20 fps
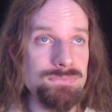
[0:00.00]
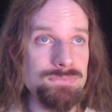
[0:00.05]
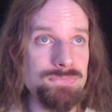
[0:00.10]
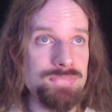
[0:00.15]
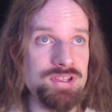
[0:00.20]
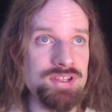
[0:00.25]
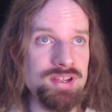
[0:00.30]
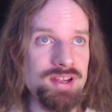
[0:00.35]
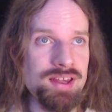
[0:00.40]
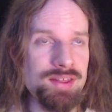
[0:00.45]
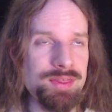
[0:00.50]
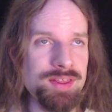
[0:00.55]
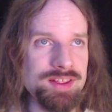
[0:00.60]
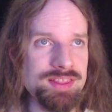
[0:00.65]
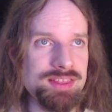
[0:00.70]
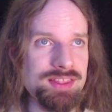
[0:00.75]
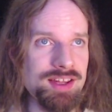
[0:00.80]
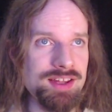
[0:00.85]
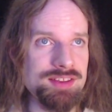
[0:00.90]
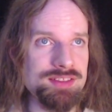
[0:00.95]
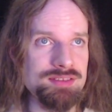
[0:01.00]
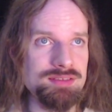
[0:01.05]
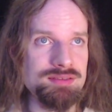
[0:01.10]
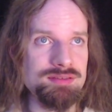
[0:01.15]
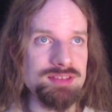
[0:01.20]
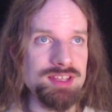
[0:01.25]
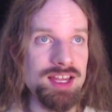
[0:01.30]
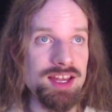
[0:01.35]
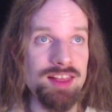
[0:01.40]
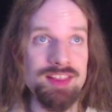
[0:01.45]
yeah, I think
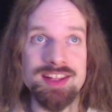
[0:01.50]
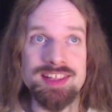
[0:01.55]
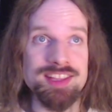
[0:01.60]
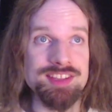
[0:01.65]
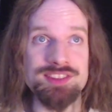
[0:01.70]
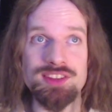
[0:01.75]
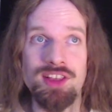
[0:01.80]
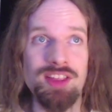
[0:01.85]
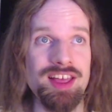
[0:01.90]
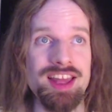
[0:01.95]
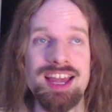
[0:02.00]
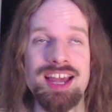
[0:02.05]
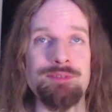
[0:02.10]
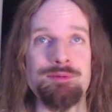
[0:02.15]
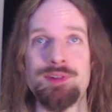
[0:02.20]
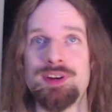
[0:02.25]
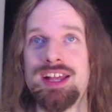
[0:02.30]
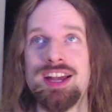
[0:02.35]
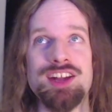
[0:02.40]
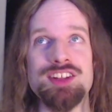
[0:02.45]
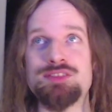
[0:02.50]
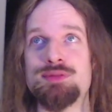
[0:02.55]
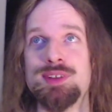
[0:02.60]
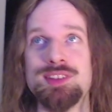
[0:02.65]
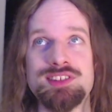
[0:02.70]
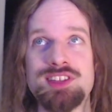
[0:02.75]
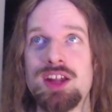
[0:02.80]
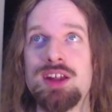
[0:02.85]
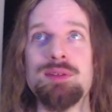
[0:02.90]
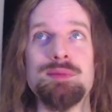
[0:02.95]
that's all I have for
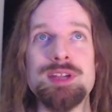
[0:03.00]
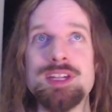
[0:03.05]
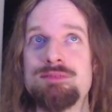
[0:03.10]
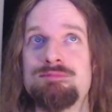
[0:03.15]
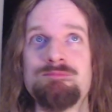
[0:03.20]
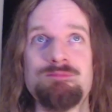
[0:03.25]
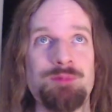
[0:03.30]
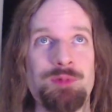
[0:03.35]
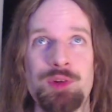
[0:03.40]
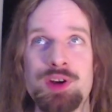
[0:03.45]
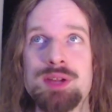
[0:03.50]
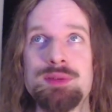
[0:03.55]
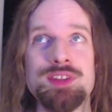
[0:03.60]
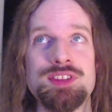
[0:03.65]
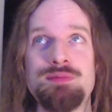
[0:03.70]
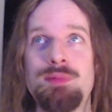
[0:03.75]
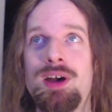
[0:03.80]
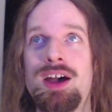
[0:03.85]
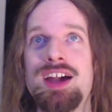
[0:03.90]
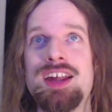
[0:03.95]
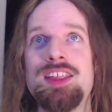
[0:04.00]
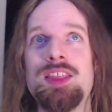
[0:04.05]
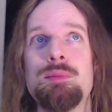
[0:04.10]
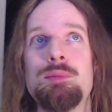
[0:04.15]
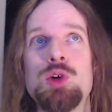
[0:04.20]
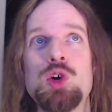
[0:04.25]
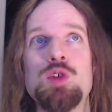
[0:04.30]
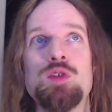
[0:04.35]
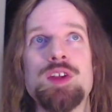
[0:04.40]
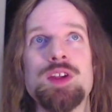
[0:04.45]
announcements. It's gonna be Freeman's Mind and the
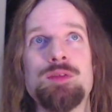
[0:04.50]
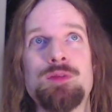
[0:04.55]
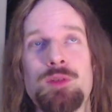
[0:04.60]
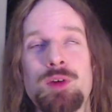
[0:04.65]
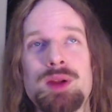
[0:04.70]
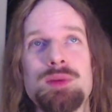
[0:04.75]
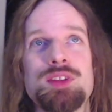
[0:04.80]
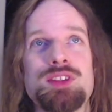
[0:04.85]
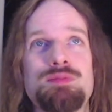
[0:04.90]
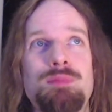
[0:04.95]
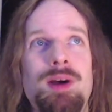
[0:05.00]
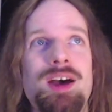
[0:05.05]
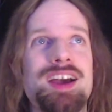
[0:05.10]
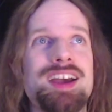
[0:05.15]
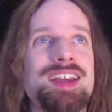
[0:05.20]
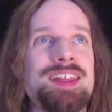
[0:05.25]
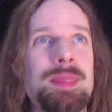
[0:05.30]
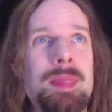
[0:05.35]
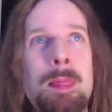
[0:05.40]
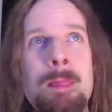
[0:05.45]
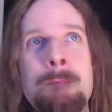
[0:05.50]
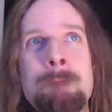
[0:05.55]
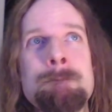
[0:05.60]
movie. Freeman's Mind,